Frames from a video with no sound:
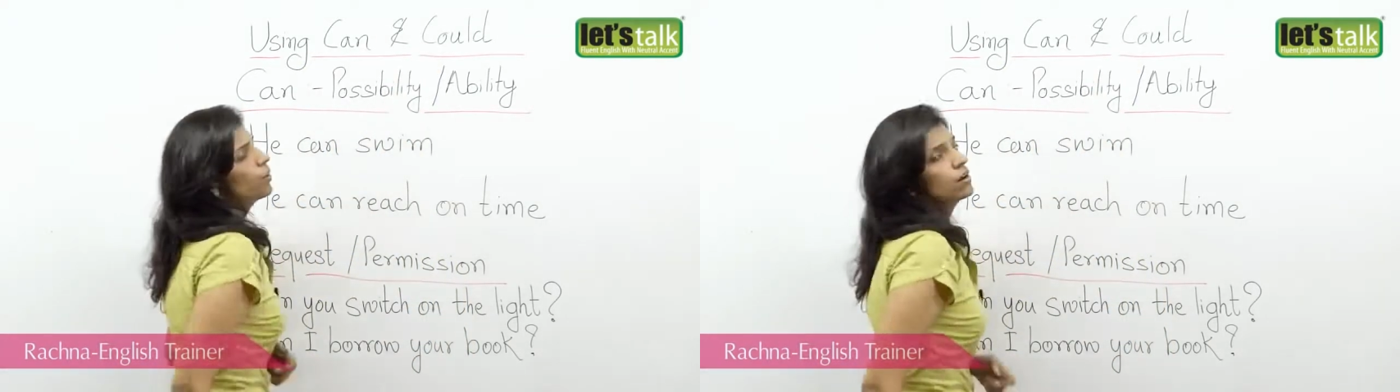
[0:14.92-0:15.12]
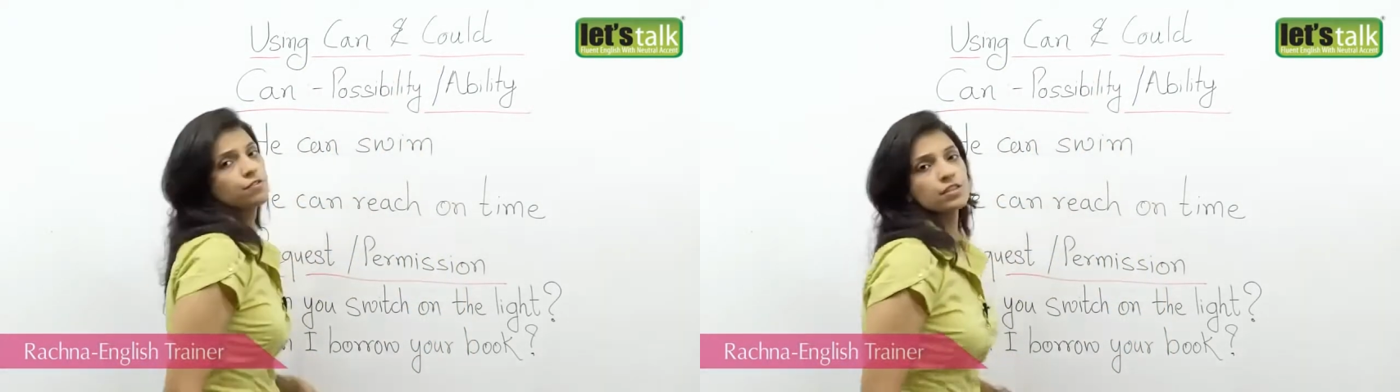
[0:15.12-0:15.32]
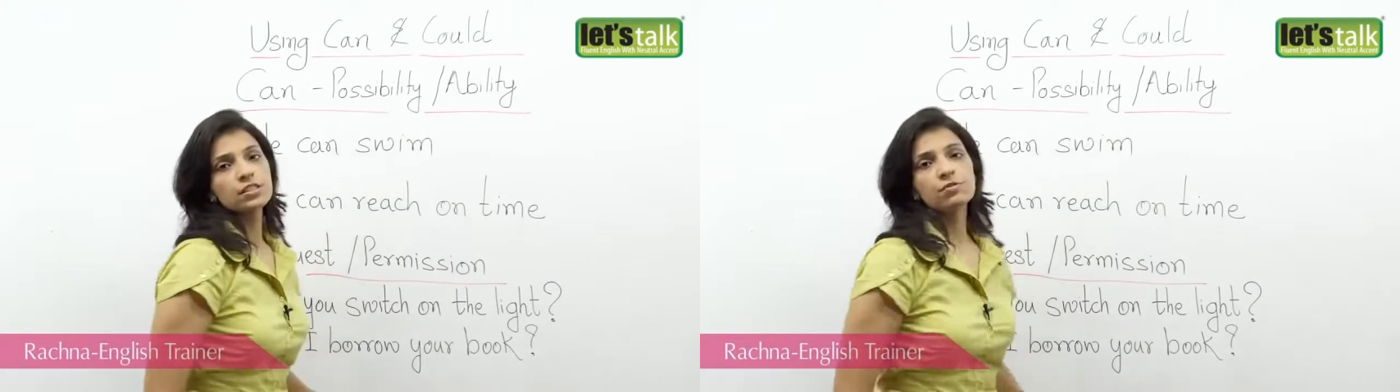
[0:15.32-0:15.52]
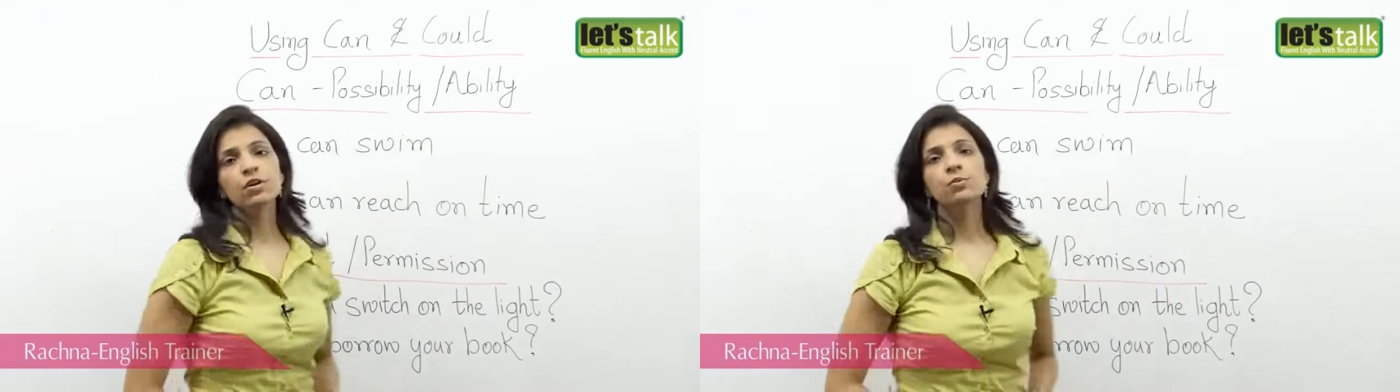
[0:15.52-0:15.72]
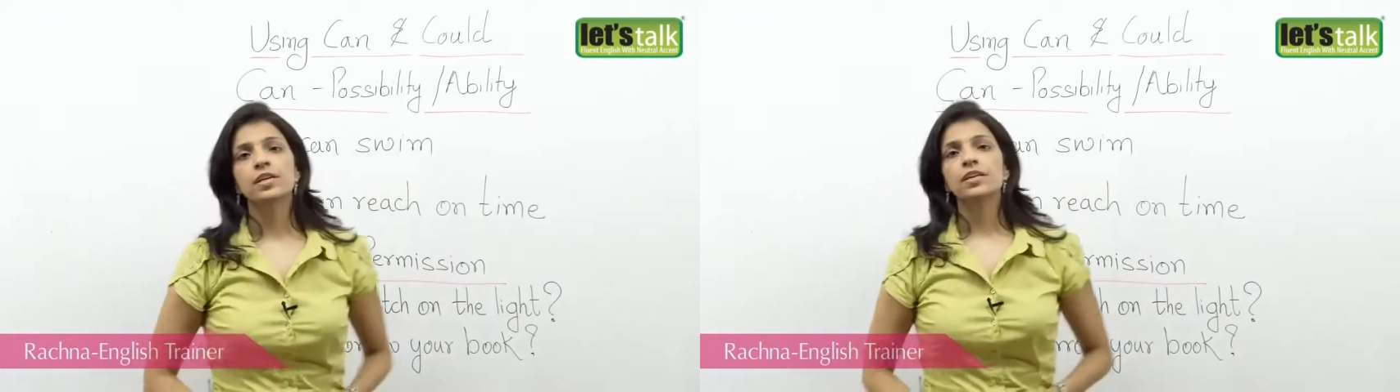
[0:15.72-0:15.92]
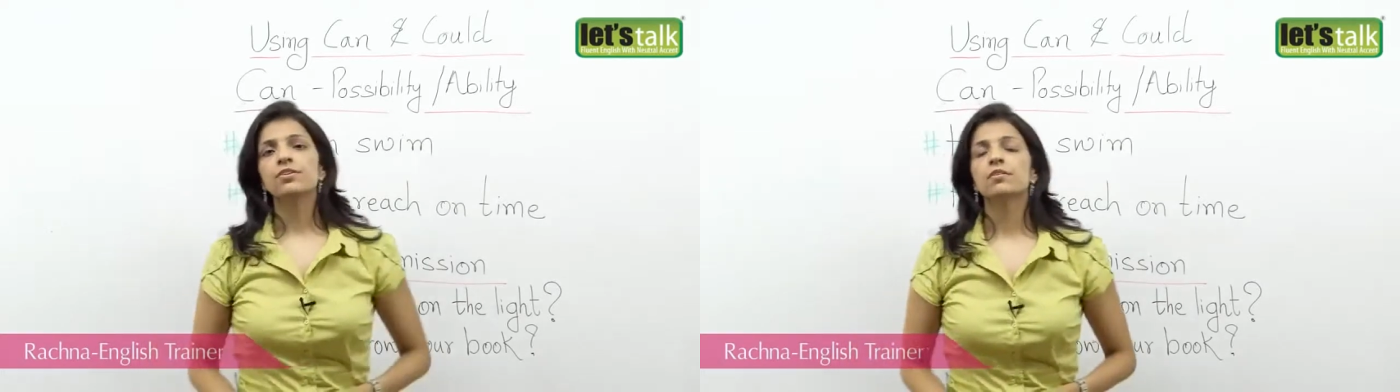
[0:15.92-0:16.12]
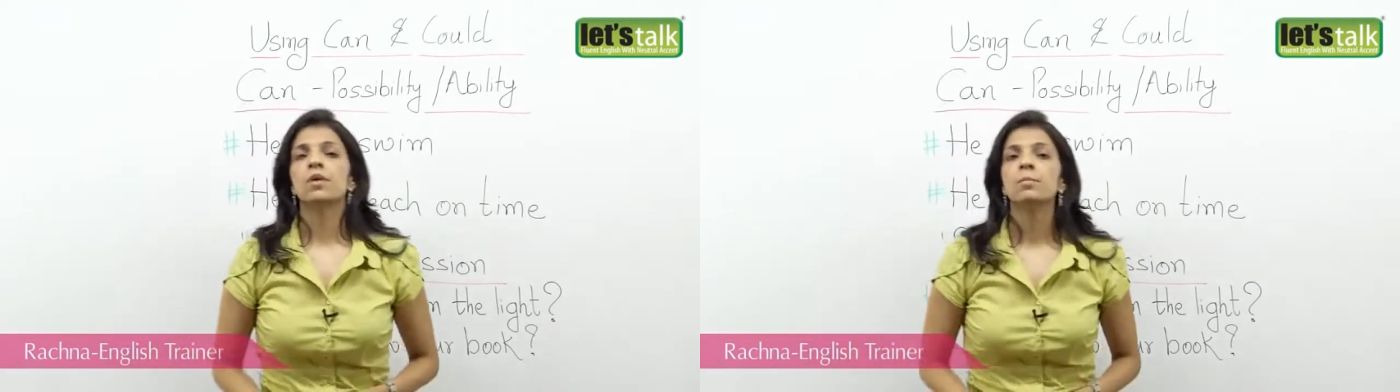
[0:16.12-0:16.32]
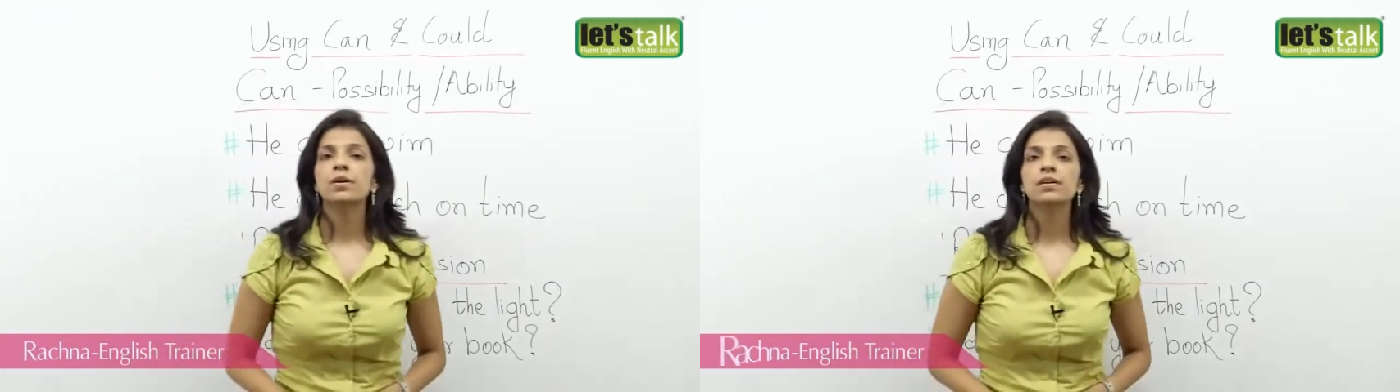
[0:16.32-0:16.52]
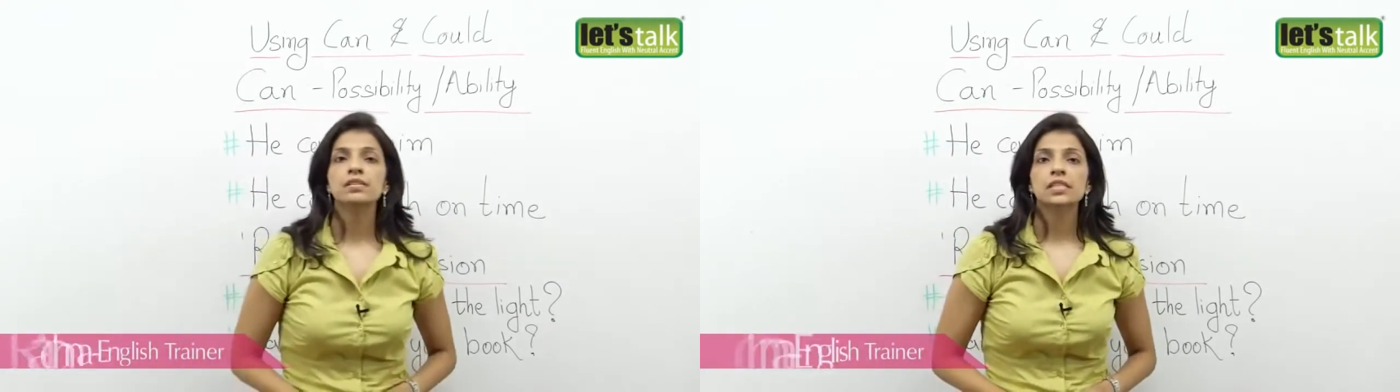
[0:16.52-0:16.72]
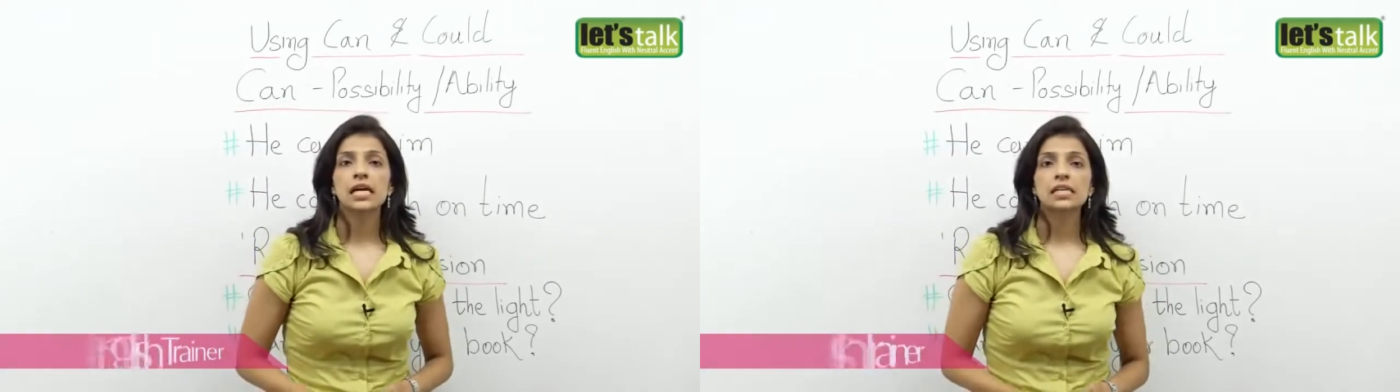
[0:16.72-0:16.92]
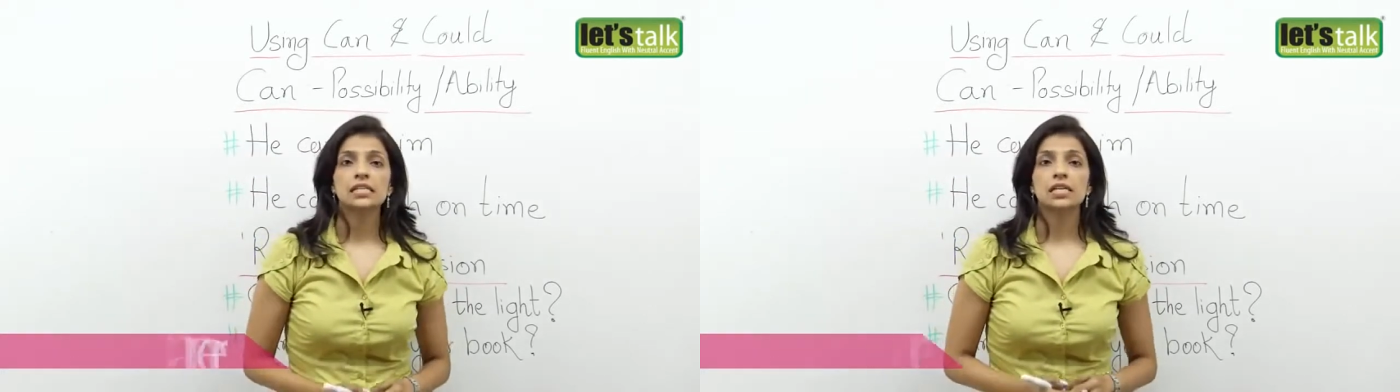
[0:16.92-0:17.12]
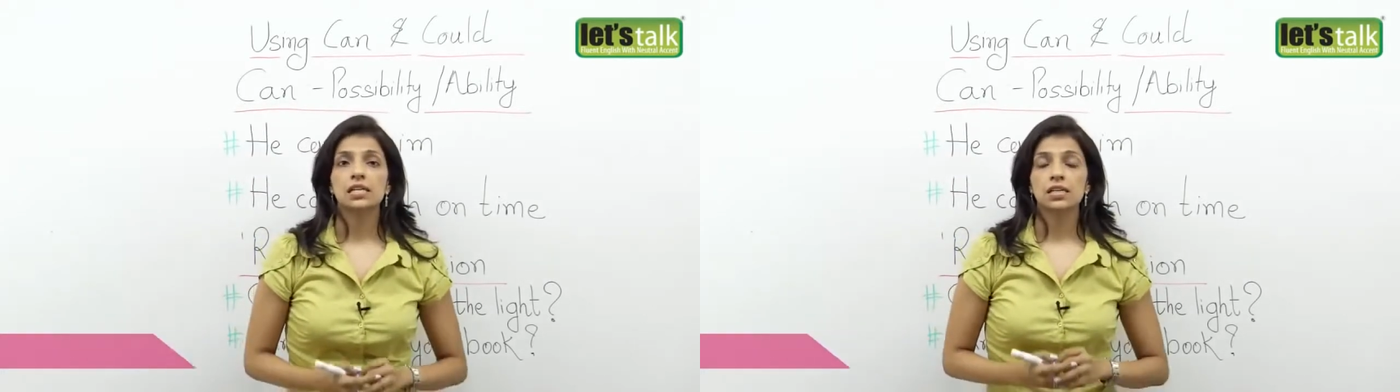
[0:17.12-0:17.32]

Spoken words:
Well, first of all, we need to remember that